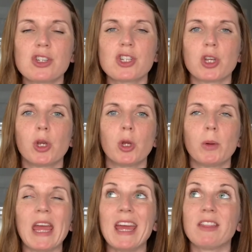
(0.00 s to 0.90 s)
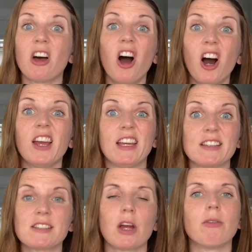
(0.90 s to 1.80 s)
to hit the
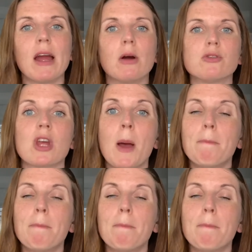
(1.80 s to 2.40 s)
highest around